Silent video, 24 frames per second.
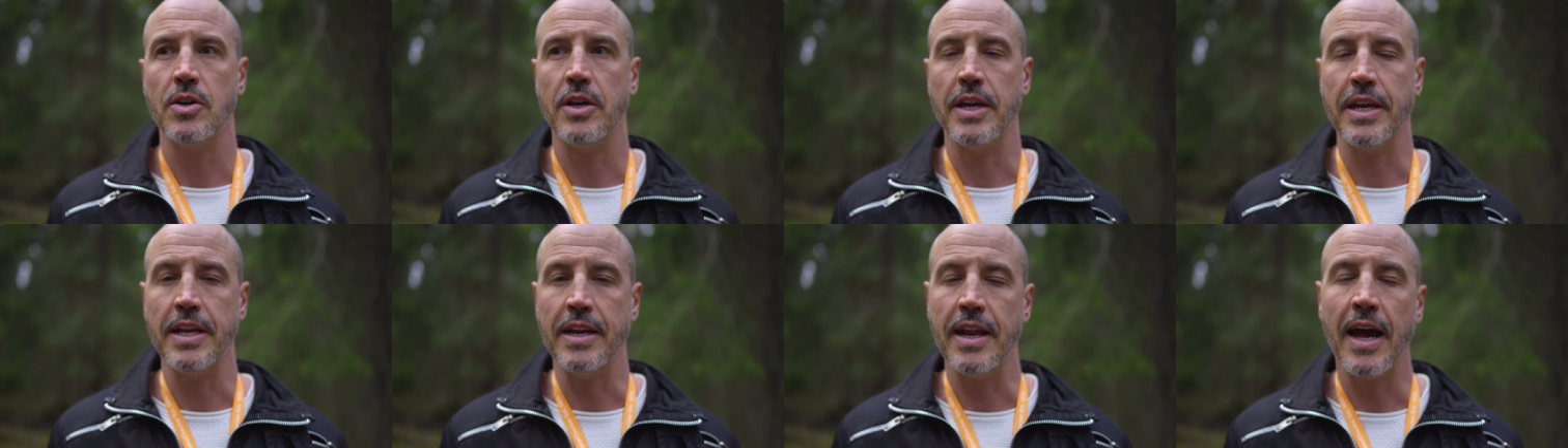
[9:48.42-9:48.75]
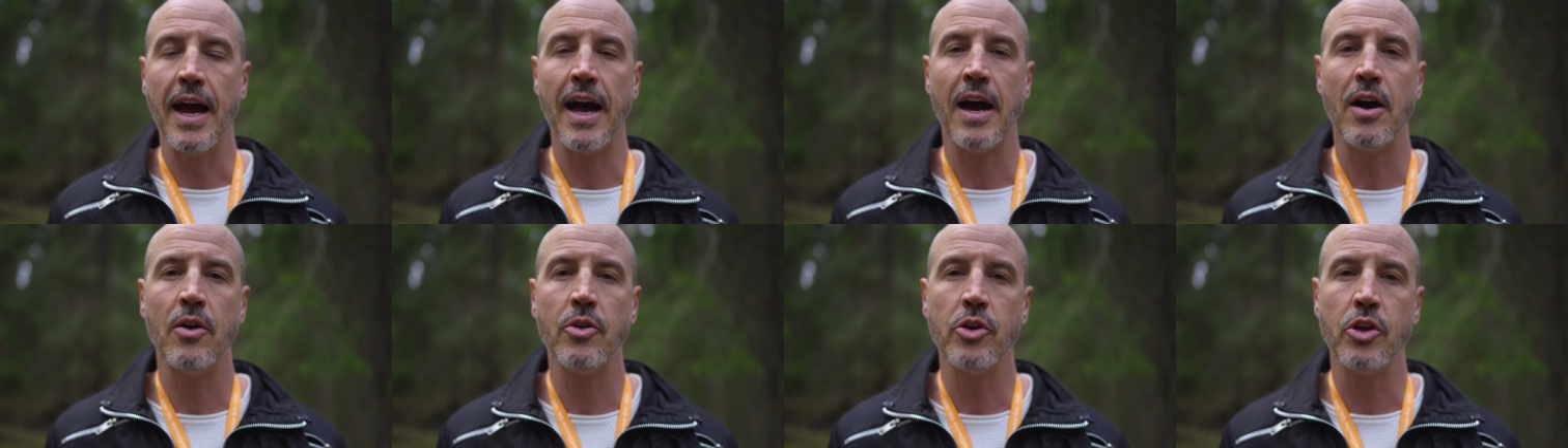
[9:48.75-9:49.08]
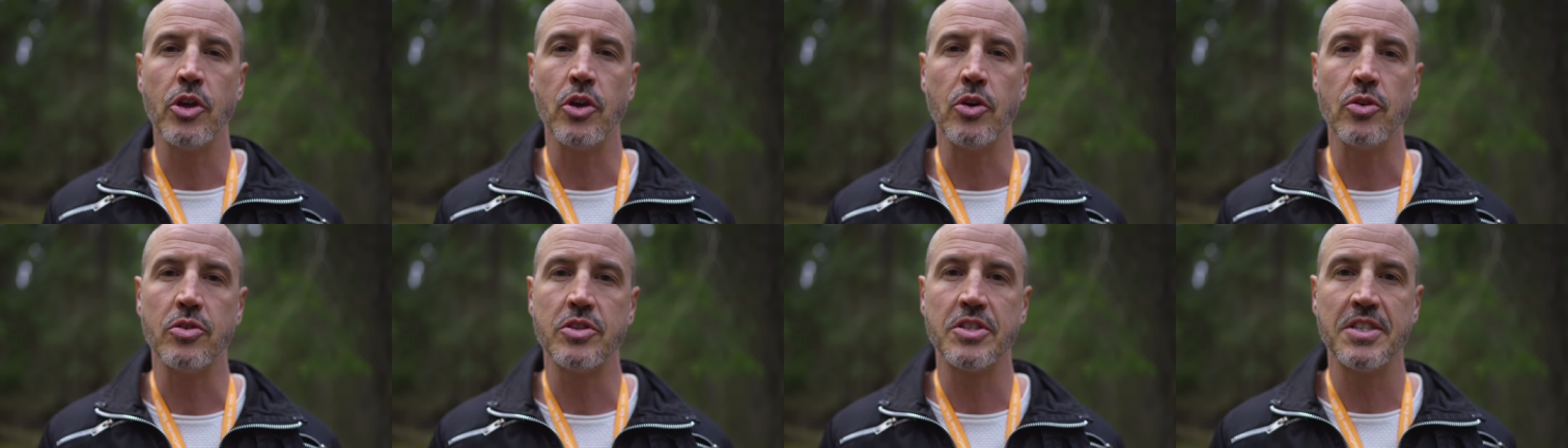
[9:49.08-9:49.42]
in how
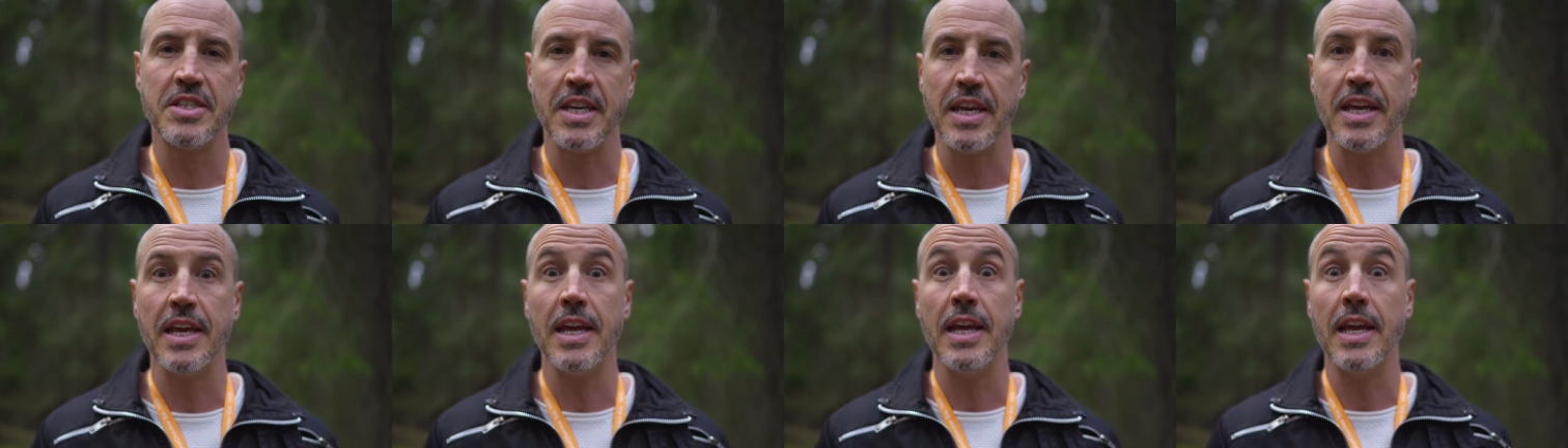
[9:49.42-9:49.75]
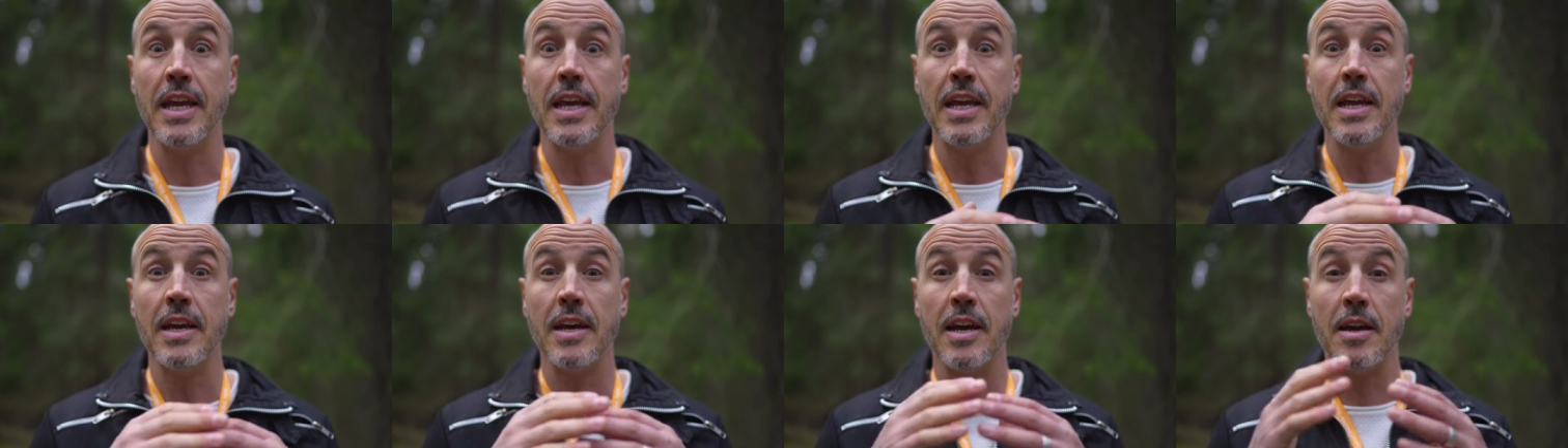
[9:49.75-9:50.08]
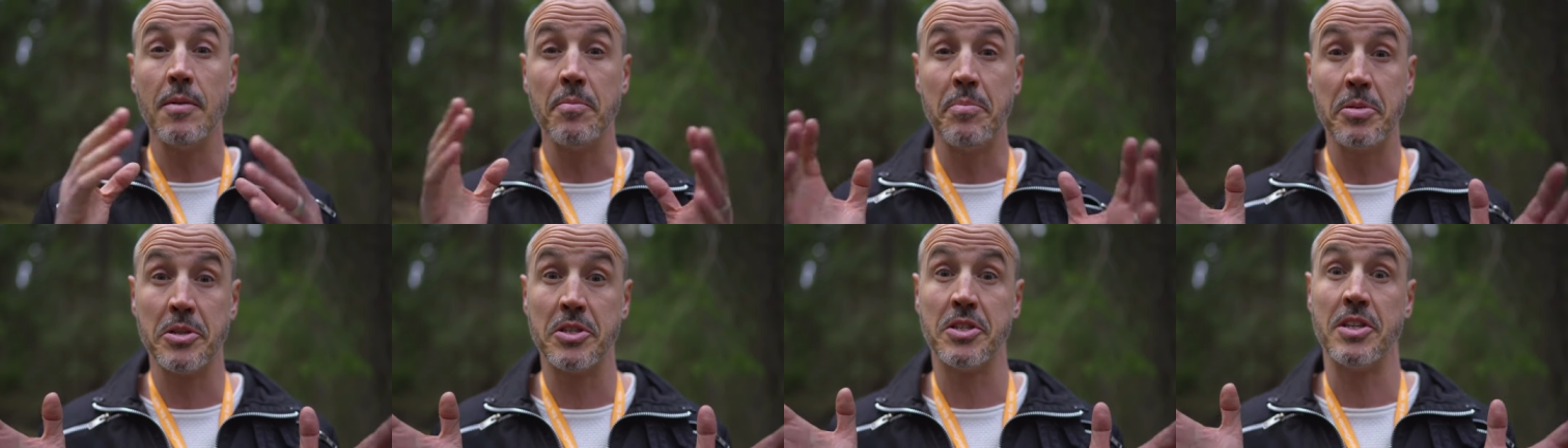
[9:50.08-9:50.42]
you see
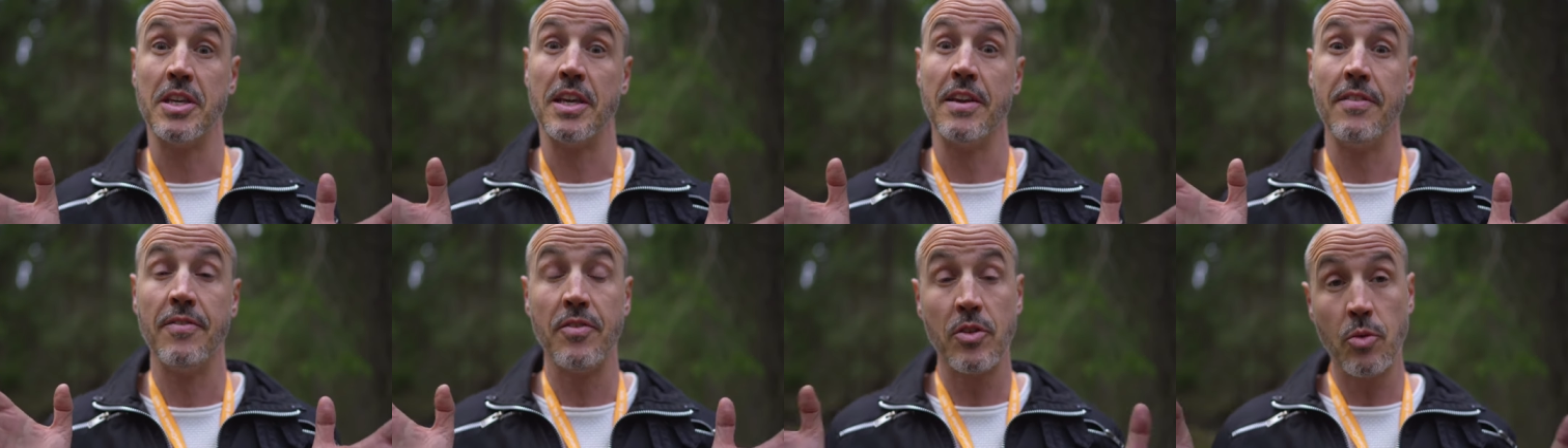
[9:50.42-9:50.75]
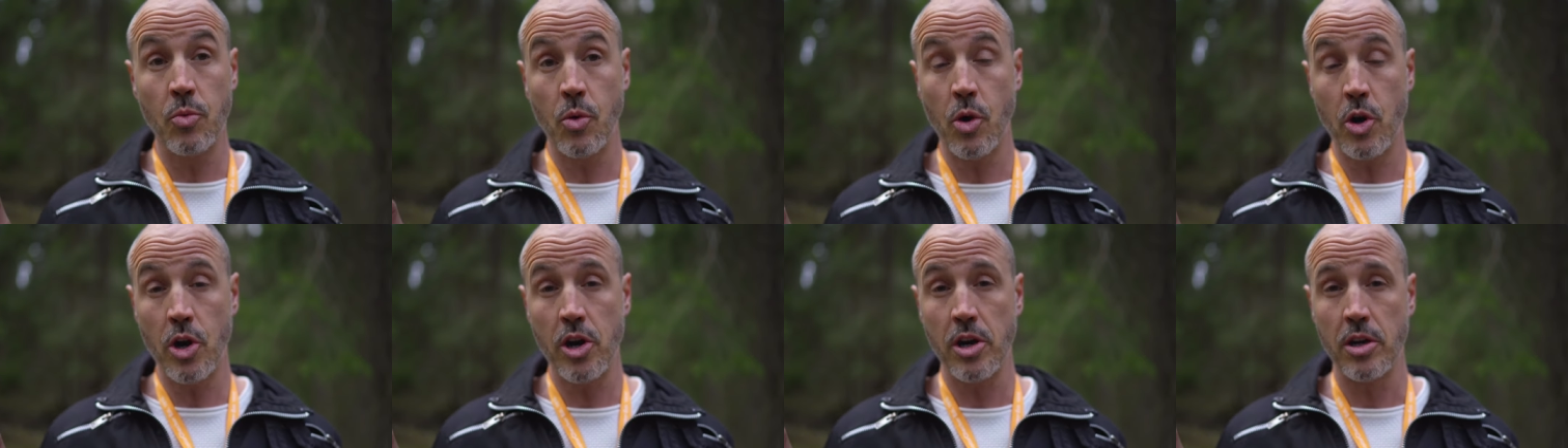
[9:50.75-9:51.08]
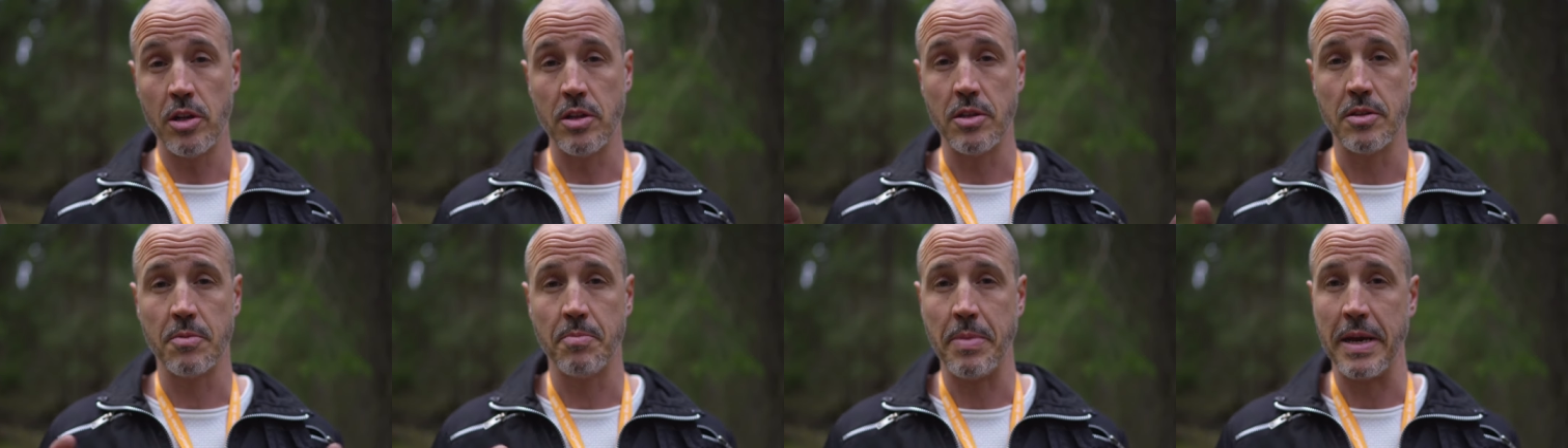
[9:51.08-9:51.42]
and perceive the
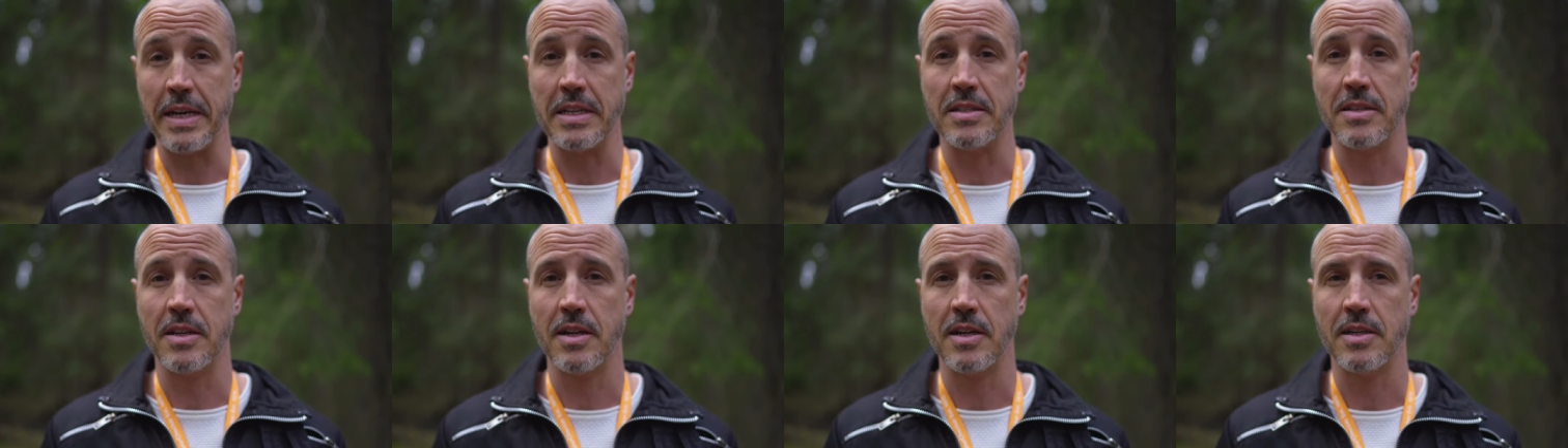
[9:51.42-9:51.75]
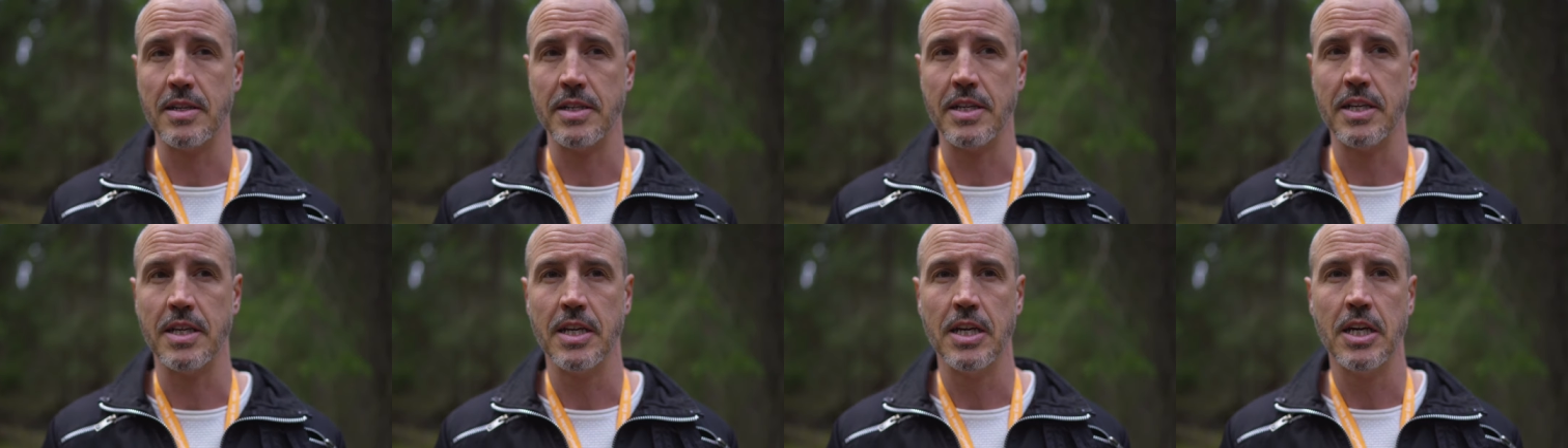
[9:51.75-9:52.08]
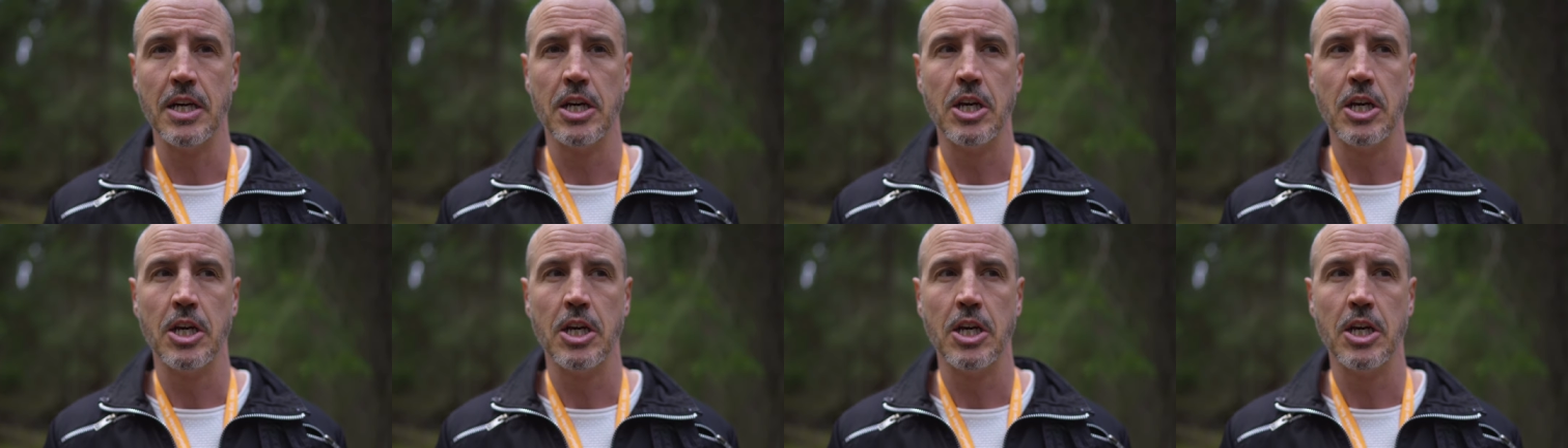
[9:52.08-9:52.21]
world, basically.